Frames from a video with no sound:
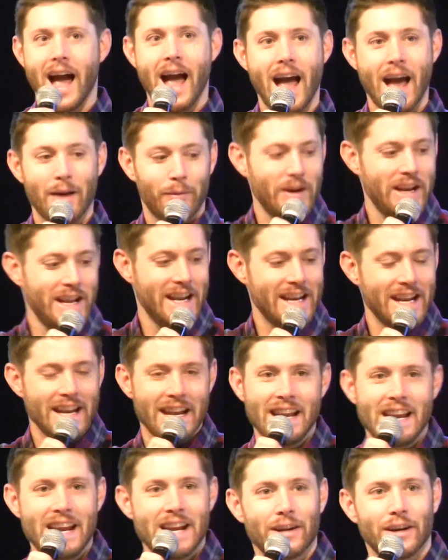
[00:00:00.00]
And we didn't
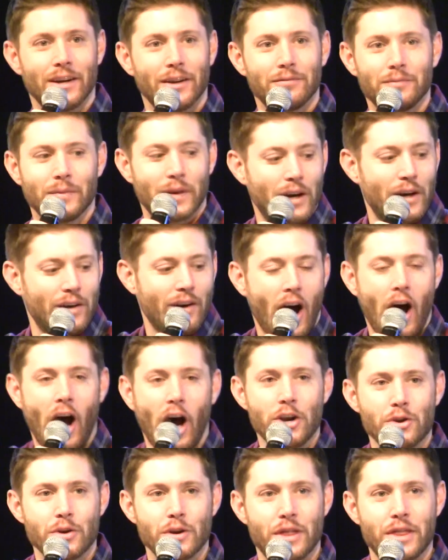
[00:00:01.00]
need a
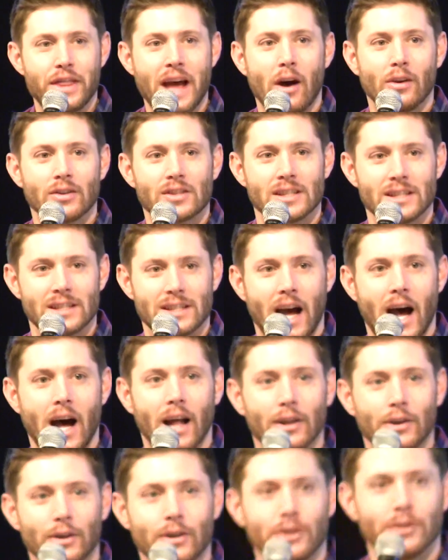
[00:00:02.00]
$100,000
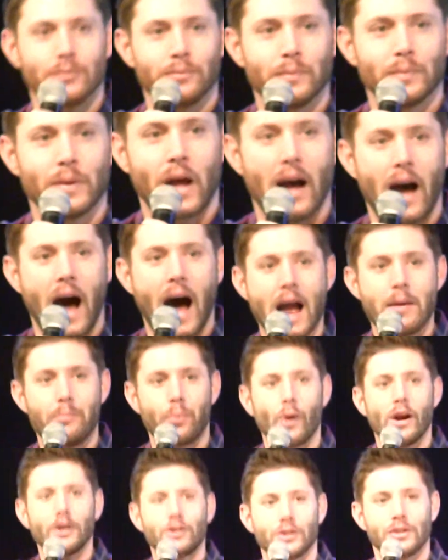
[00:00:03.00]
high
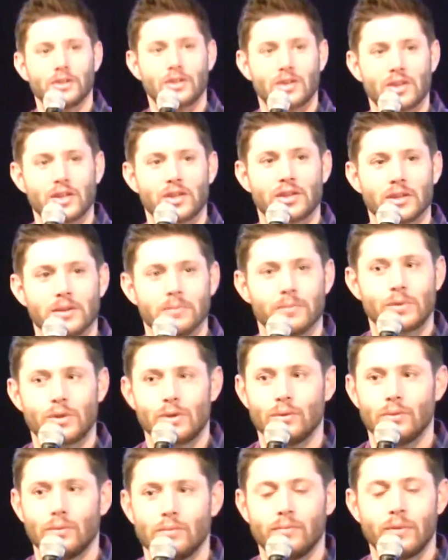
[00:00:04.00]
pressured system
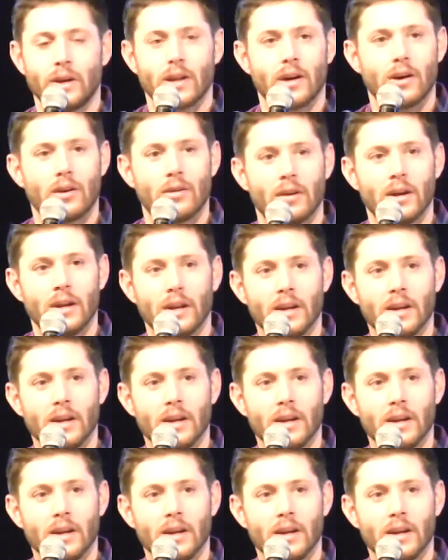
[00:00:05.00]
to, you know,